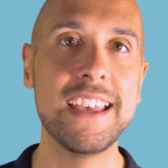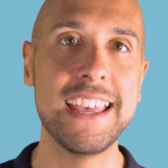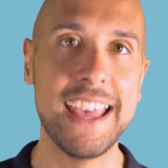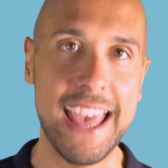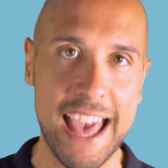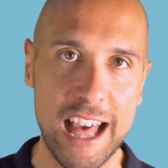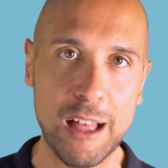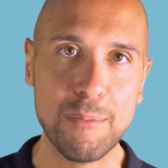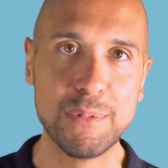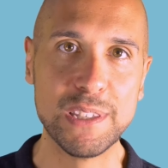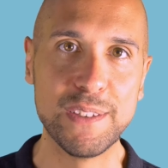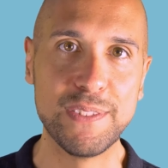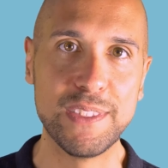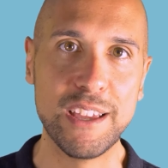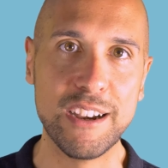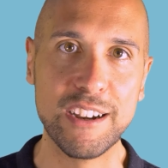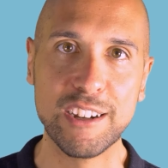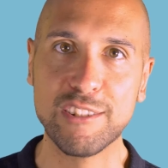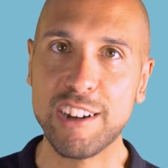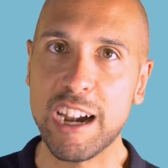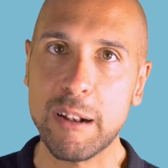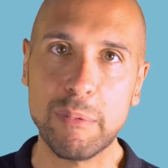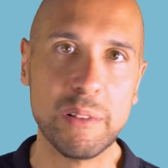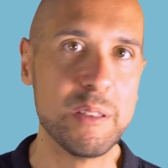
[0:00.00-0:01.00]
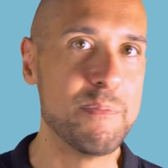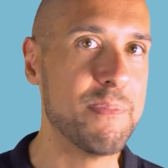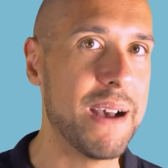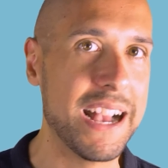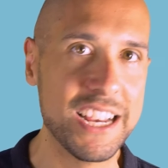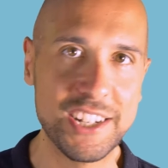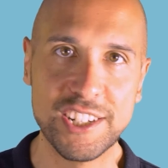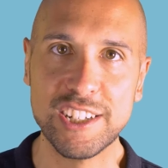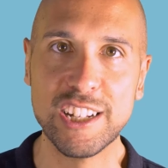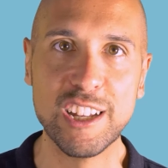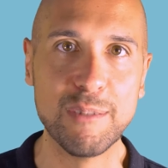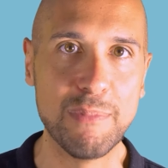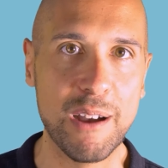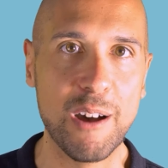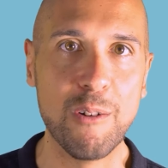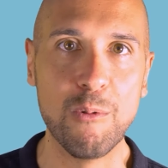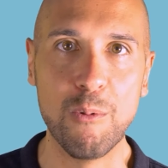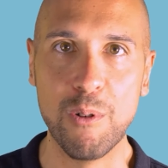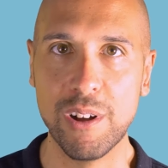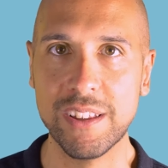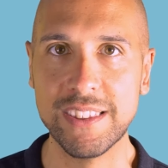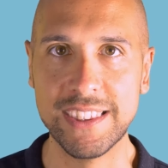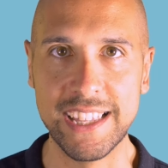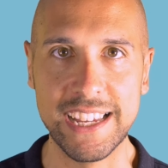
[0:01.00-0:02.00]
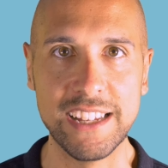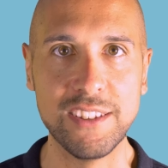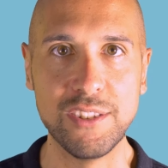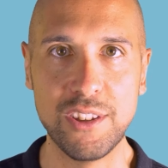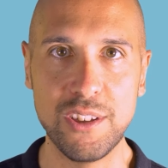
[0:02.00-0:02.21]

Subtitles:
It helps if they're incredibly passionate about what they